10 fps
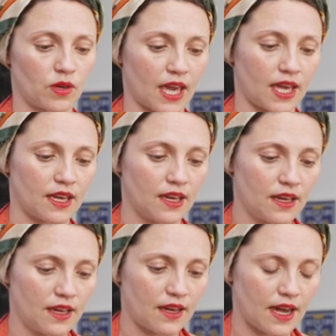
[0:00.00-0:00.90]
UK,
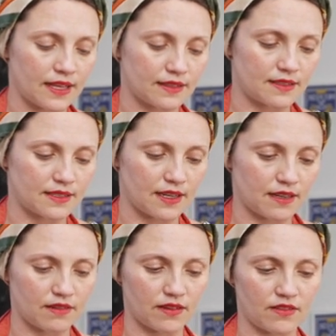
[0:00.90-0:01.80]
and
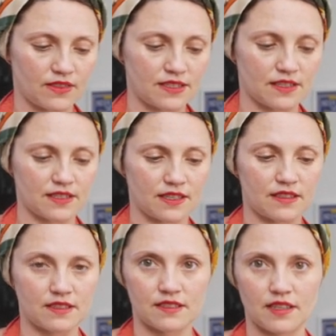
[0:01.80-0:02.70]
uh, this is it.
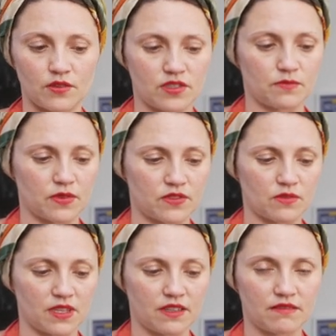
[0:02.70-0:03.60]
This is how it's supposed to
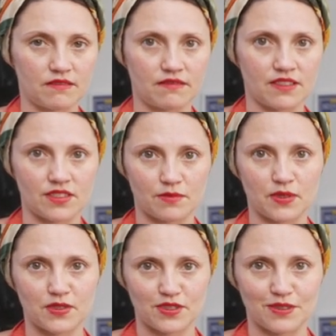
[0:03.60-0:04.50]
be. It's
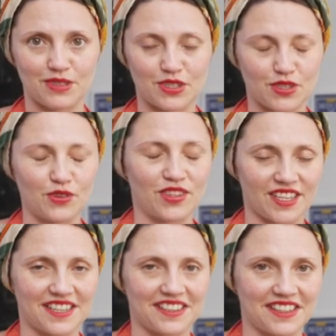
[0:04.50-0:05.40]
supposed to be so
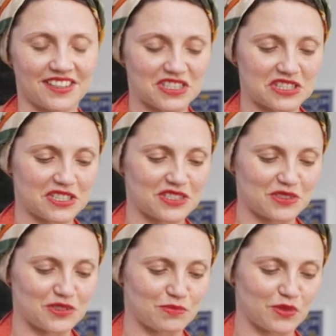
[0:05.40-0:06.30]
thick that it sticks to
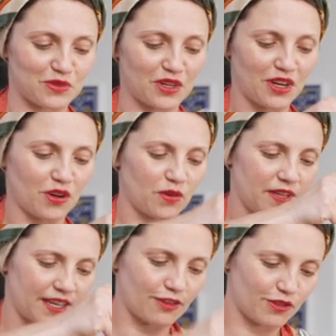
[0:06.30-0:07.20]
your spoon, or
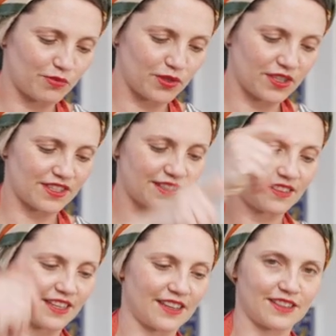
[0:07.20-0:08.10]
like if you put it in the
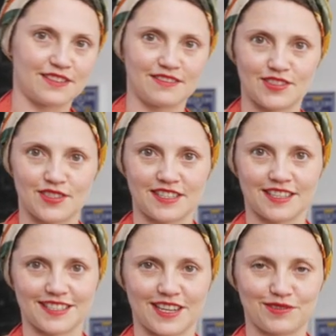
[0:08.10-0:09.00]
thing, it just
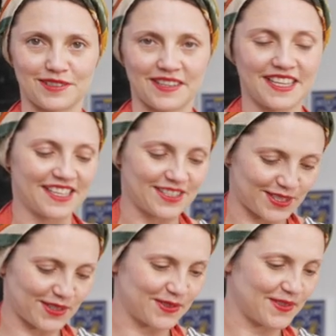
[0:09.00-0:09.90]
sticks out.
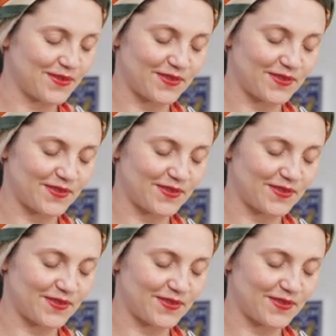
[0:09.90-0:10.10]
So